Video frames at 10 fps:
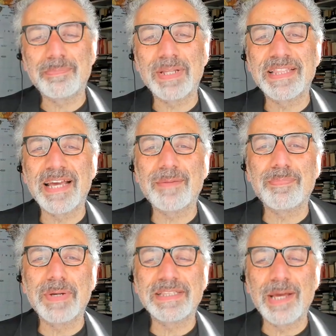But
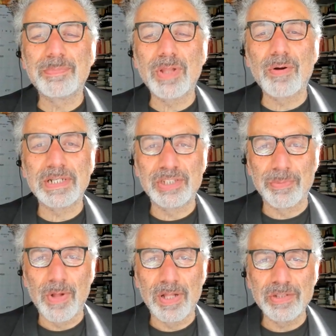they blow it,
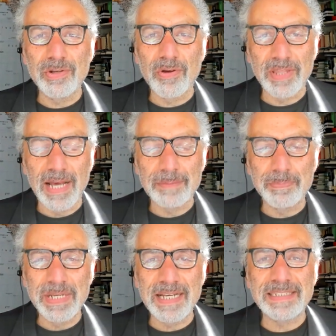Jamal. You know that,
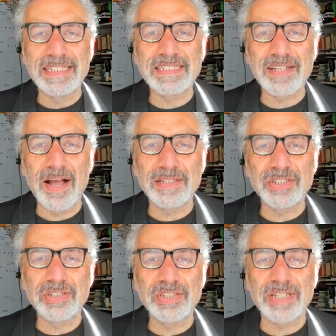because his
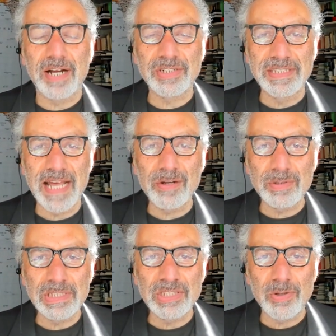concerts are not
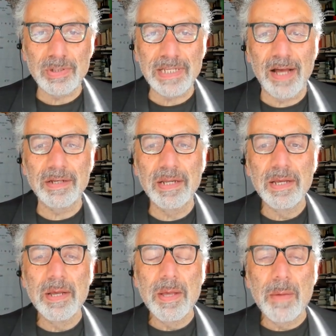only sold out,
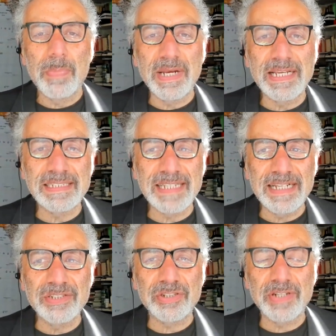but his
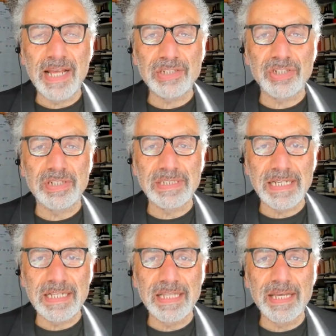international
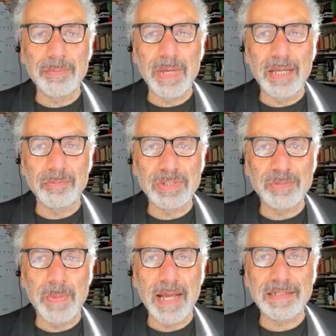acclaim and
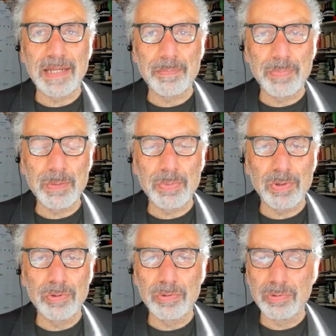respect, and
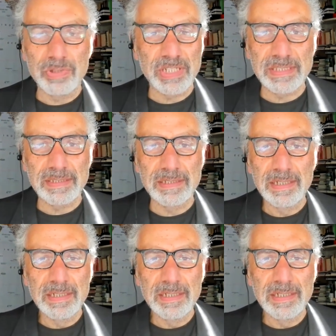people who just